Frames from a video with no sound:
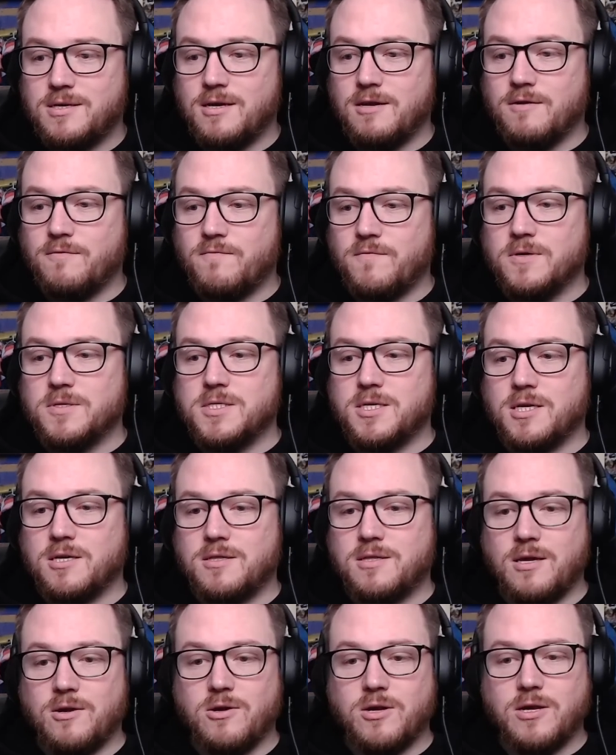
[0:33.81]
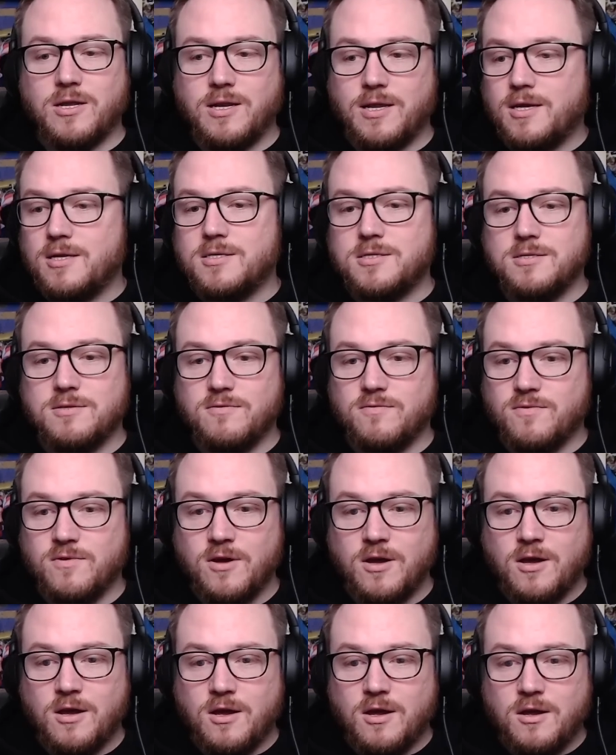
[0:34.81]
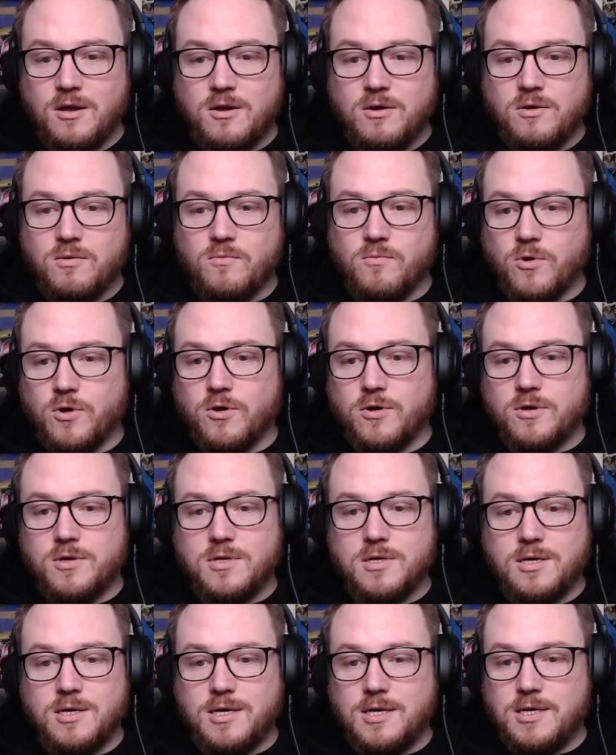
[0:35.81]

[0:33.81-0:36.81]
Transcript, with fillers: It feels like their collective work